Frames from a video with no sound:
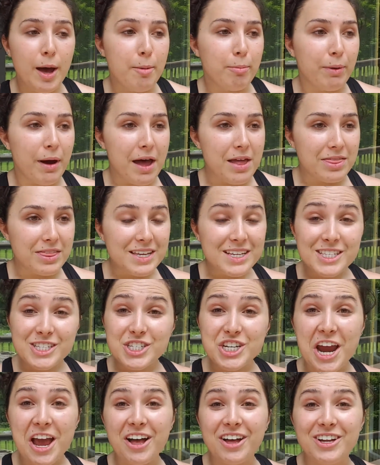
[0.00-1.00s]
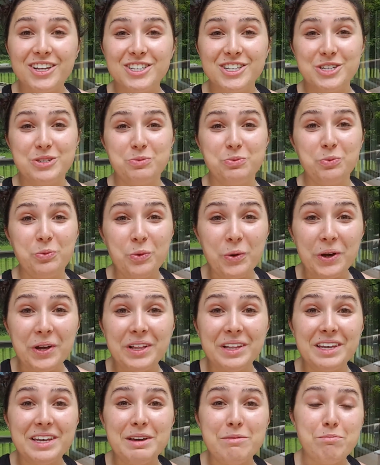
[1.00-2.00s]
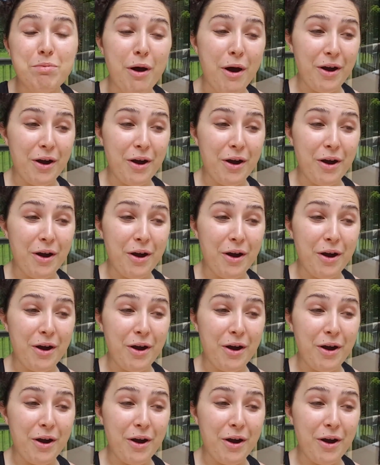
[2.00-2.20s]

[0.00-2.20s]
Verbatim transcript: But this challenge is really